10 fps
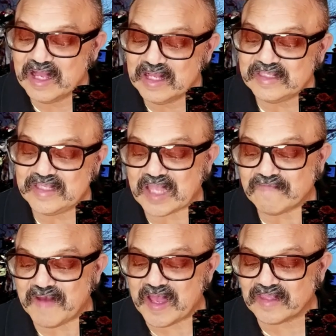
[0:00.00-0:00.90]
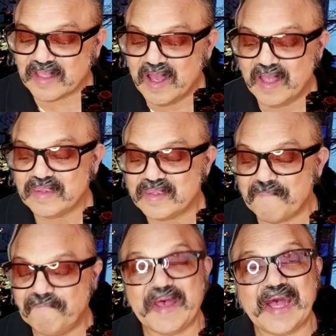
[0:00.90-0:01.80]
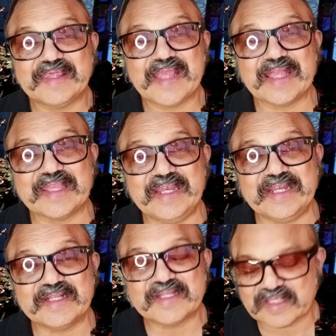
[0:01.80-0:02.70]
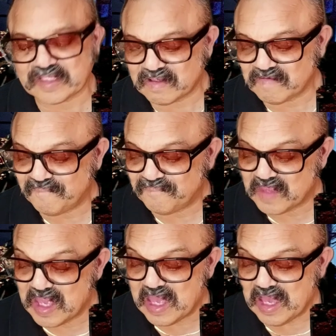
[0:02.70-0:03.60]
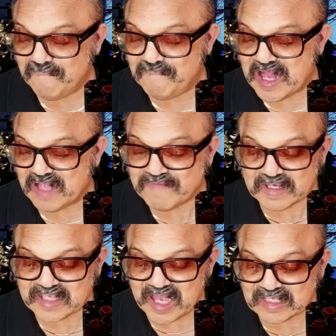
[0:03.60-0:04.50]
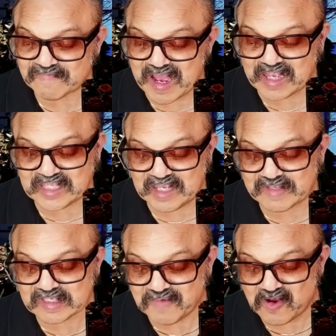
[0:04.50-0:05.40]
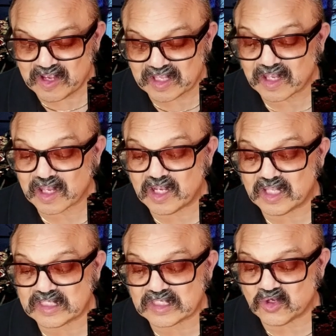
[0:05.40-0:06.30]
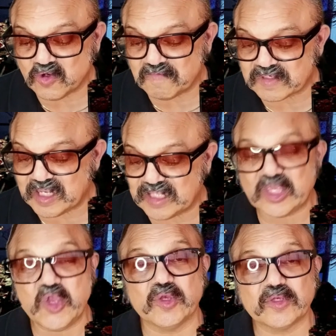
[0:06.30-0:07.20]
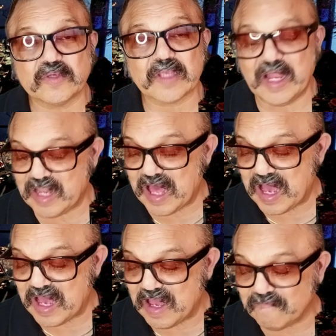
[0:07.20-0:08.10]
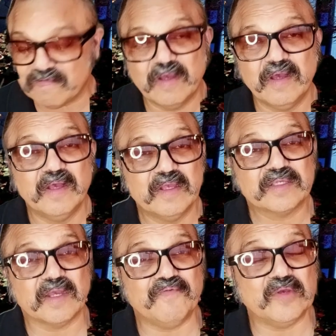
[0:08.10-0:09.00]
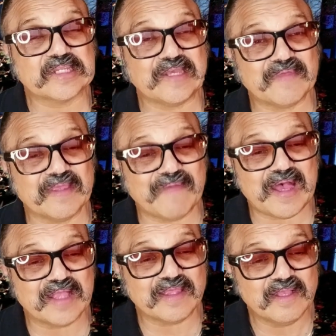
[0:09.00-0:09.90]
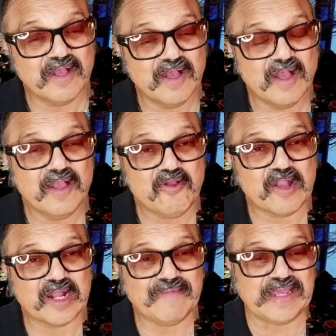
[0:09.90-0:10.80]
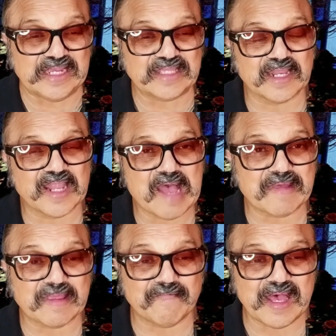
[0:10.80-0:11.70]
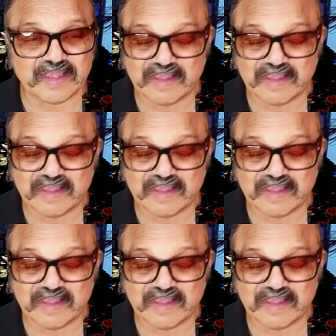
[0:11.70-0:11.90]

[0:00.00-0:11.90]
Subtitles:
Deathbed. The bed that eats. A bed possessed by a demon spirit consumes its users alive. So if you sleep in the bed, you're going to be eaten alive by the bed.